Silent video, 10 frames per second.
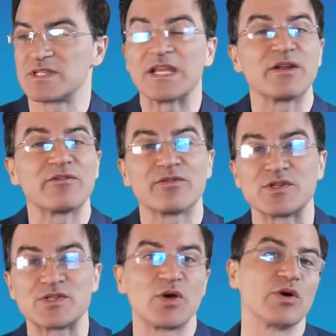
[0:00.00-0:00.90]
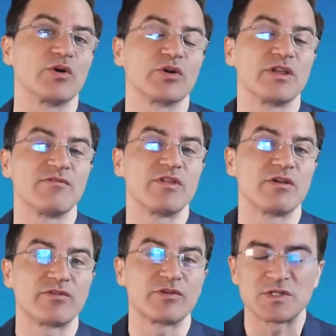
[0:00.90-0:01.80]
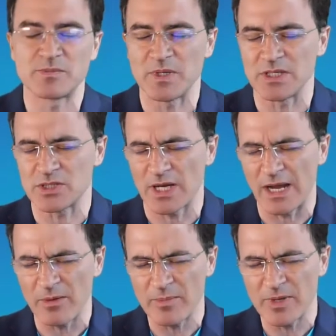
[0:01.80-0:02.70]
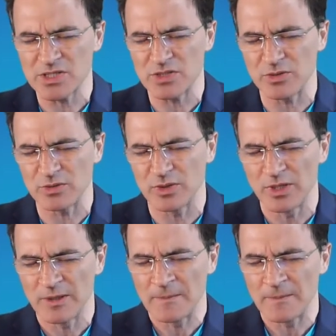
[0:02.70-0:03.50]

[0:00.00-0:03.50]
sing their first song or give their first speech, how much you